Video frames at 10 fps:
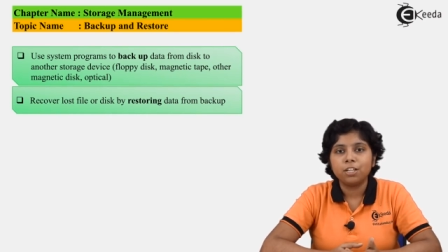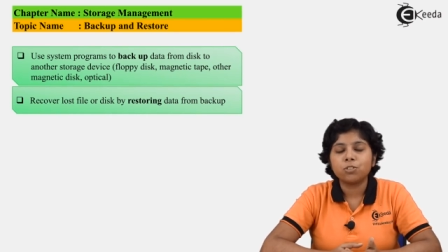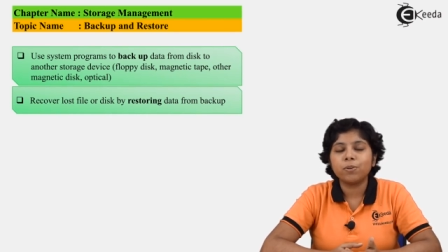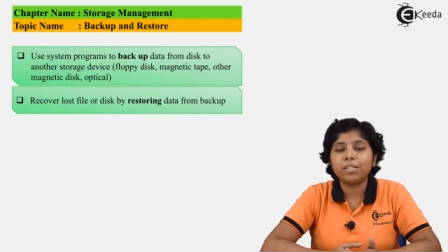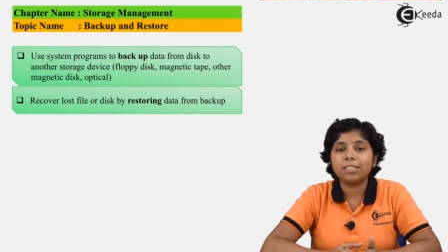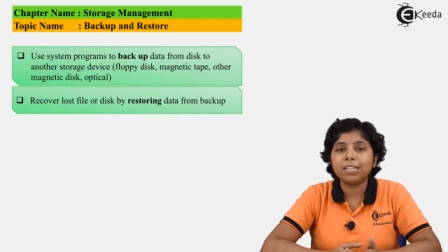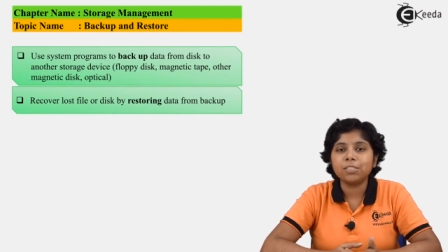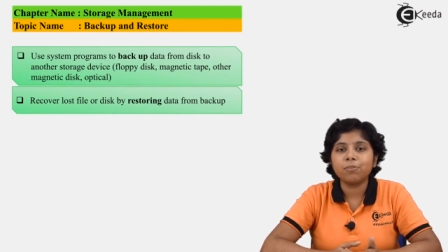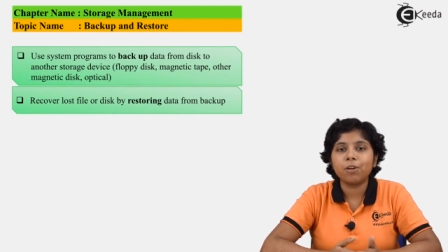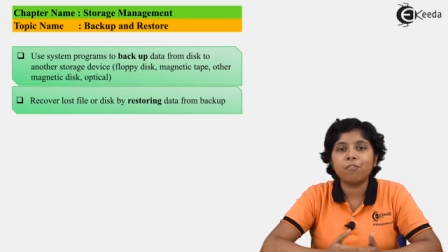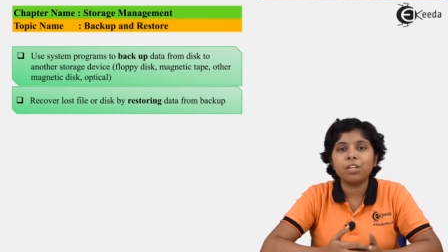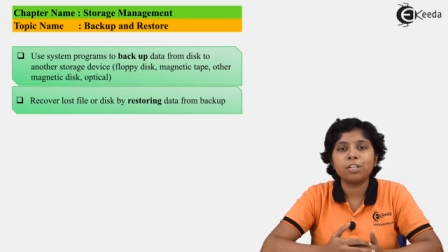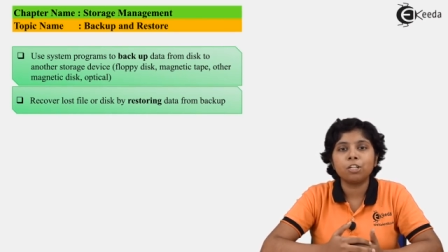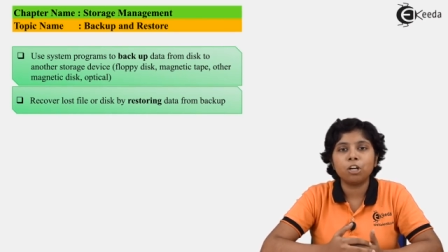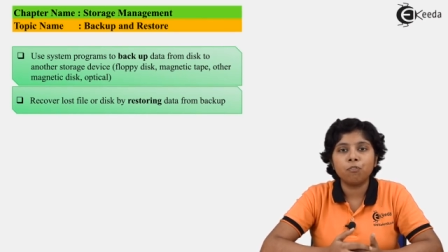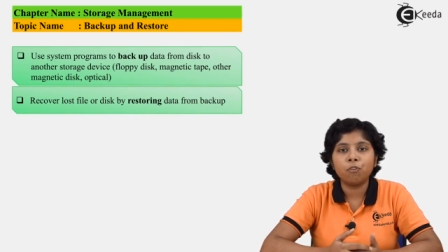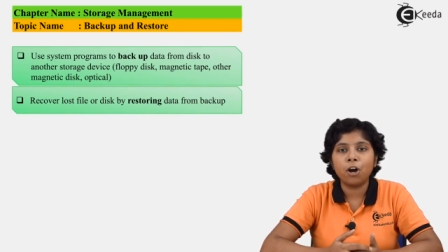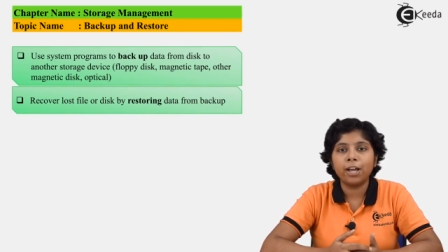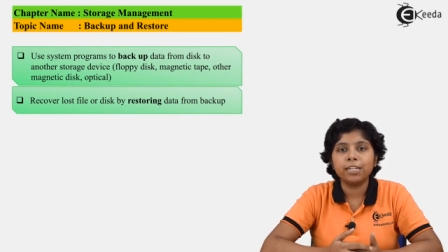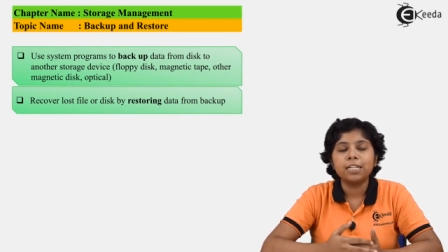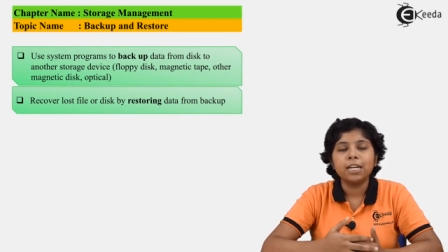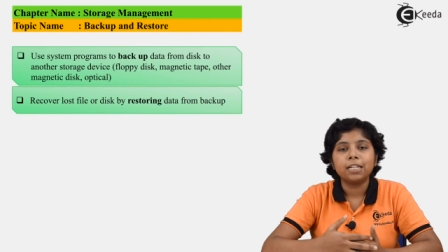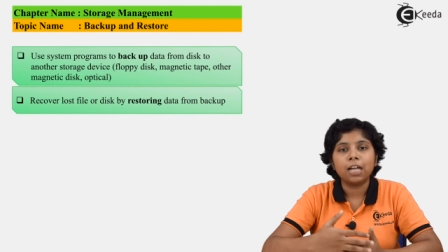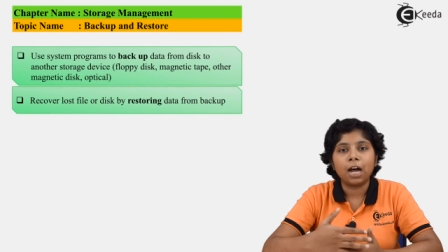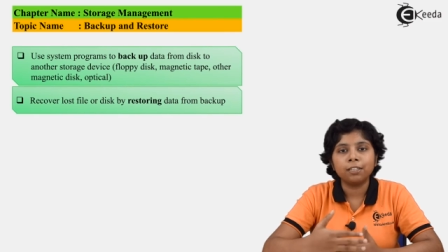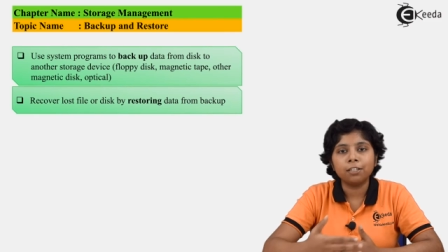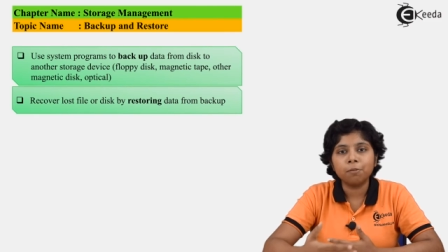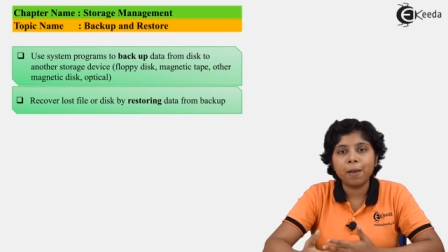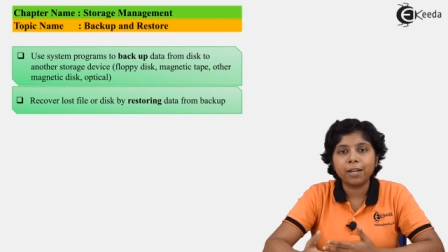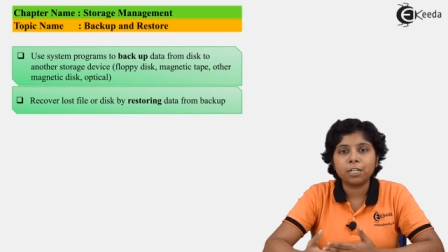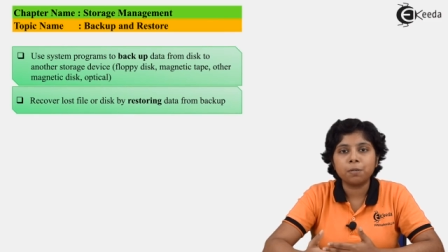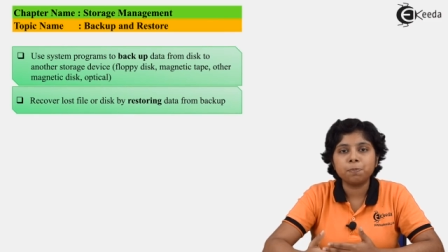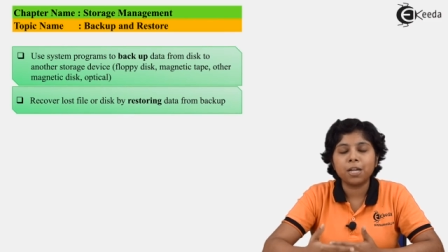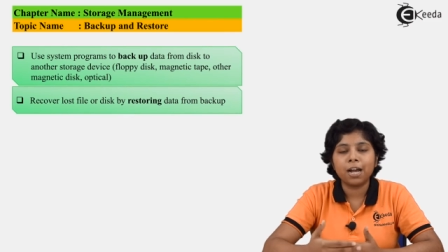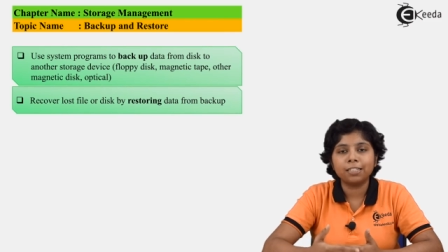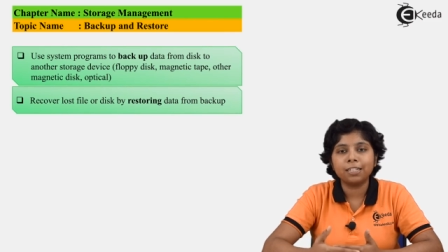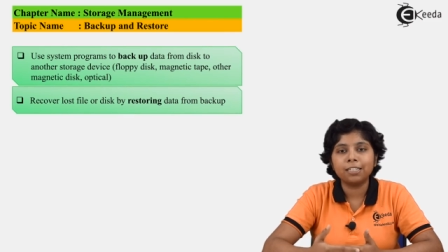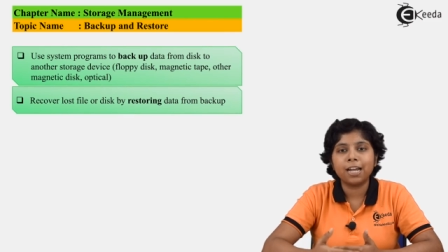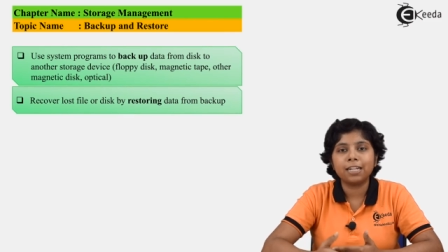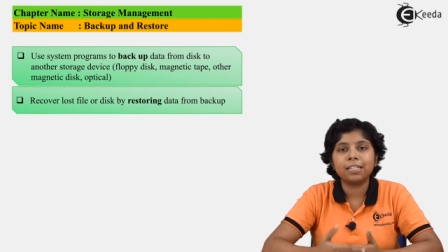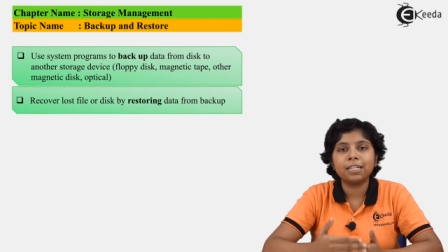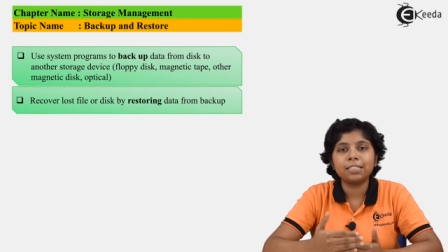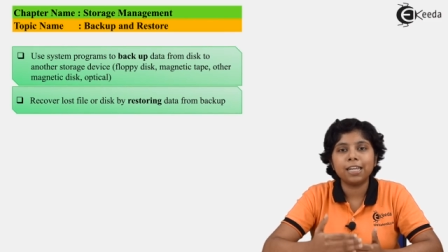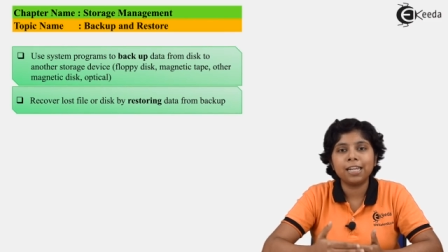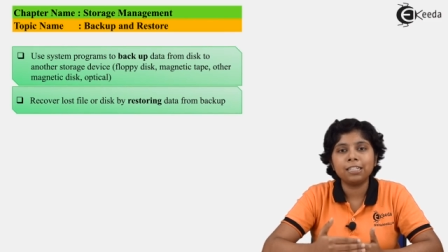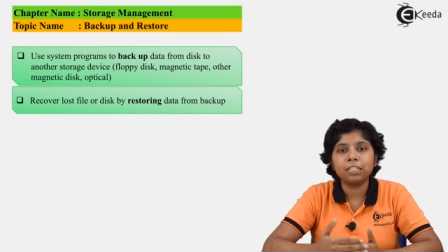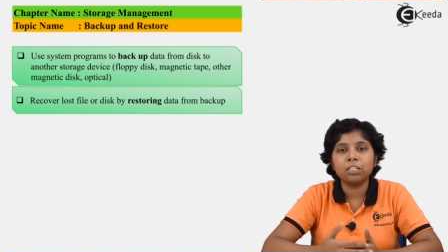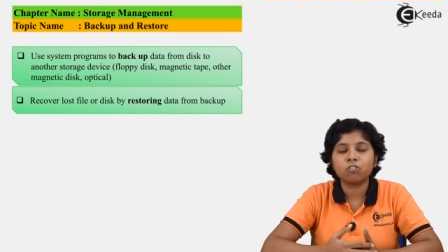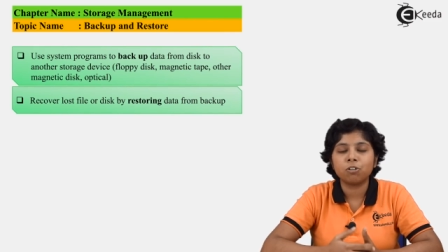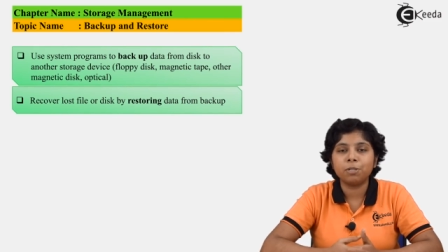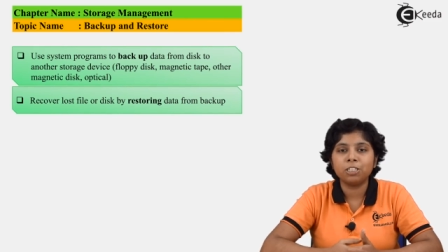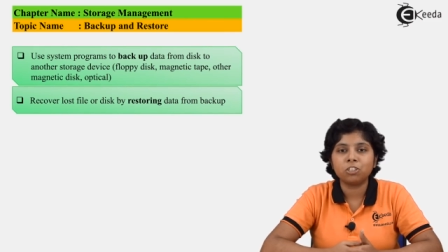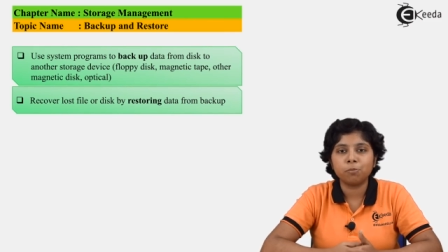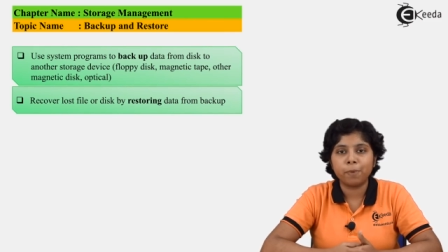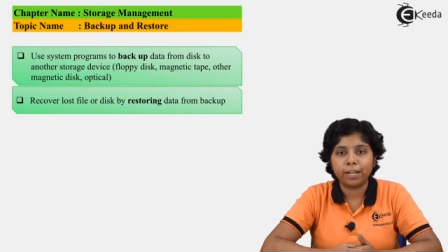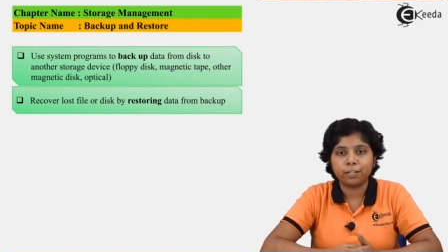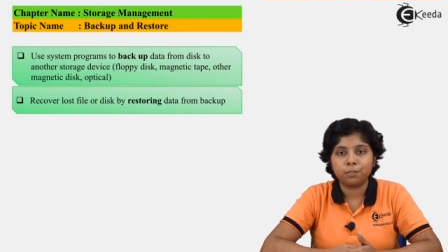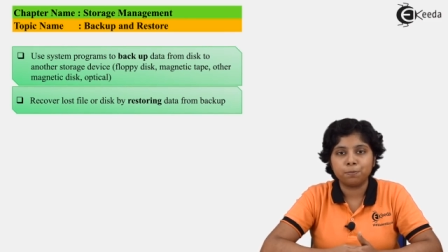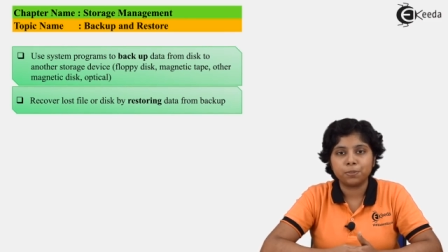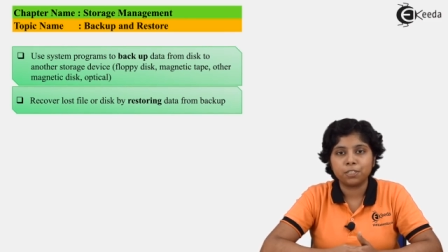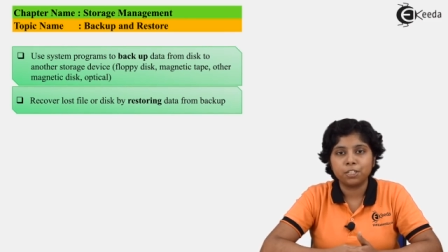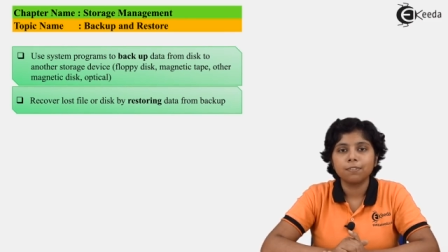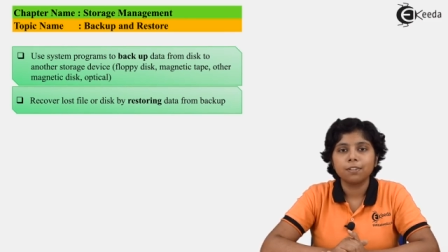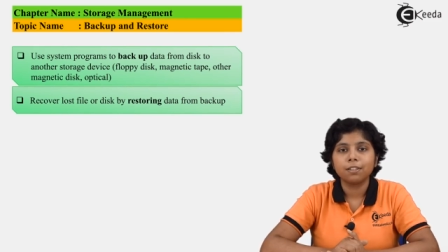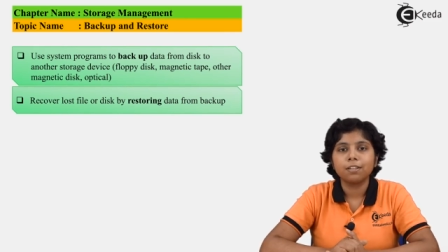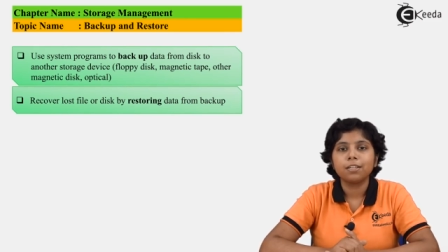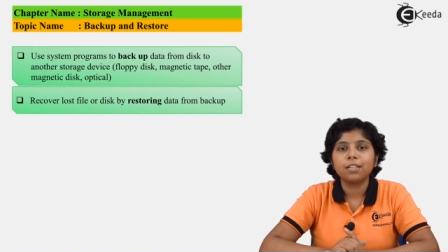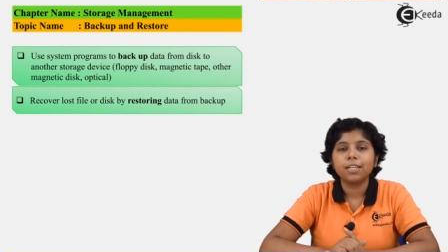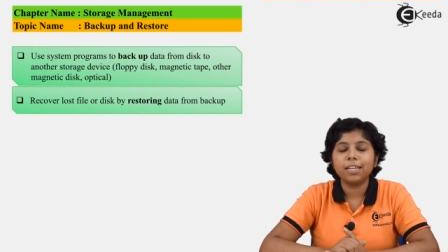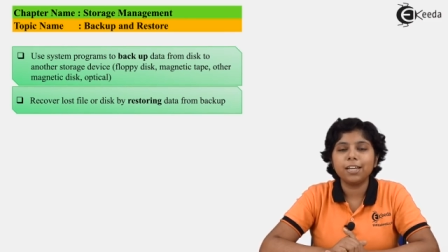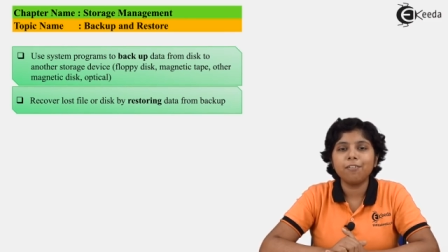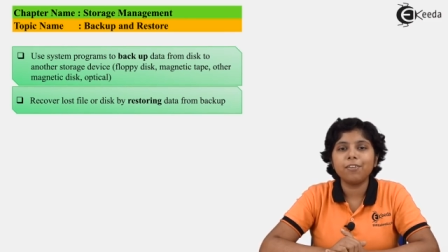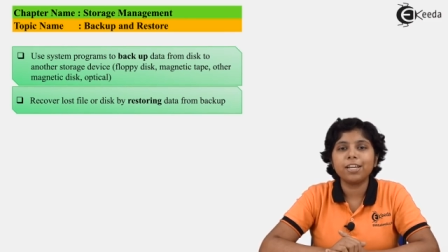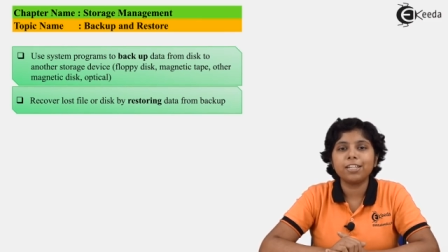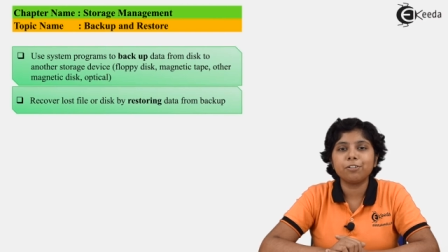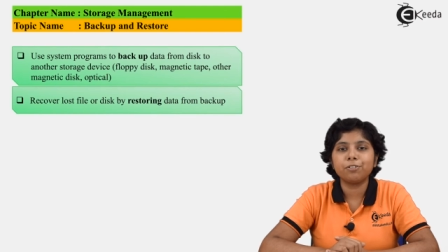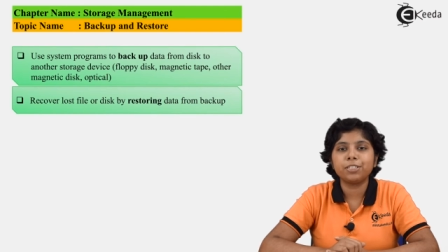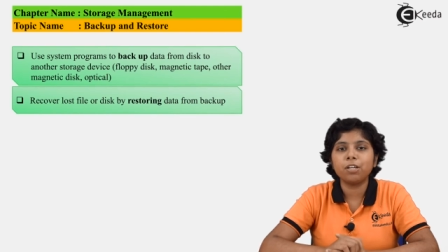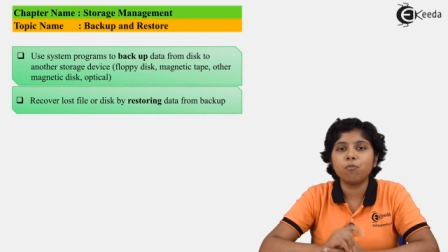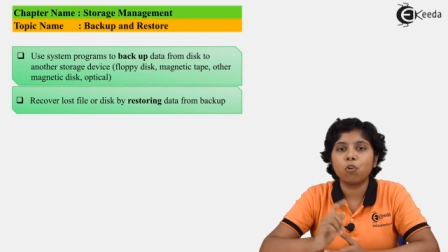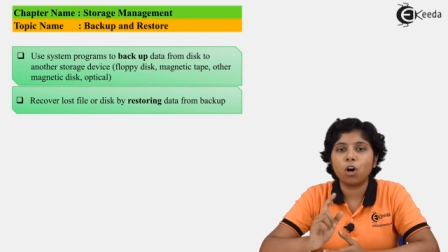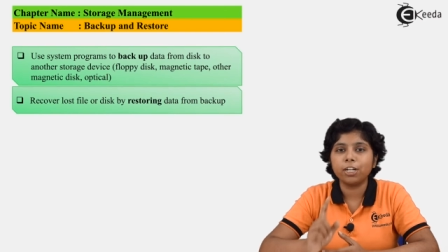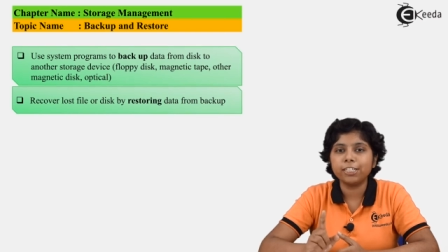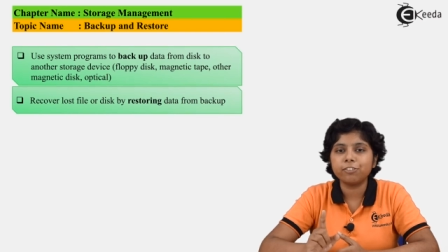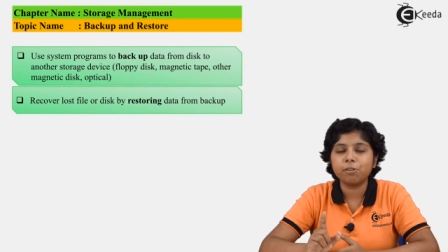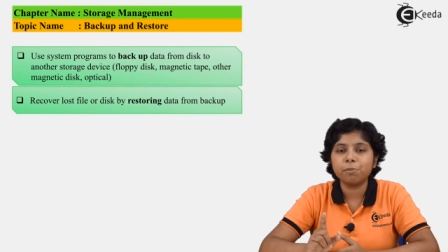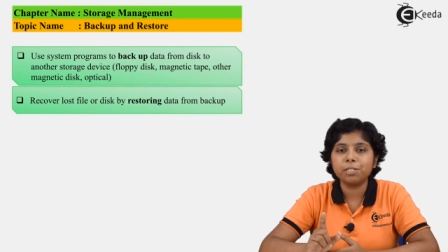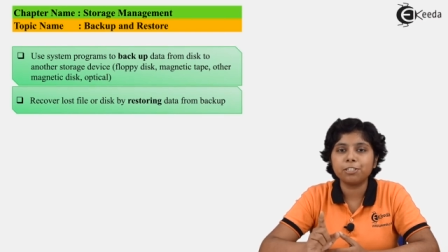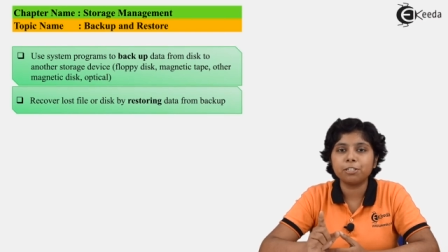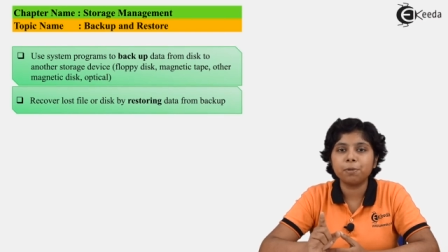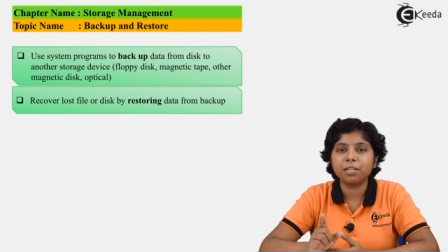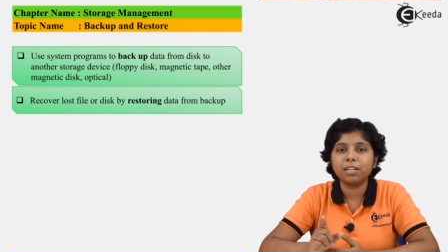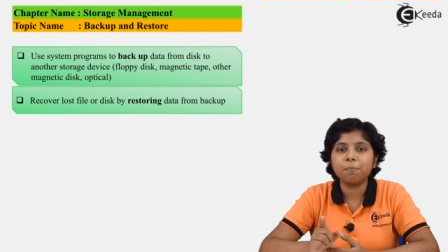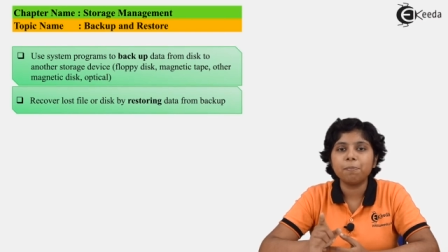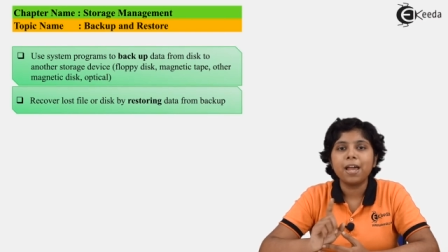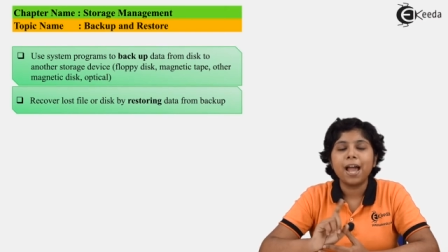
So in this way, we can avoid the other backups other than that in incremental backups. Here we are using one incremental backup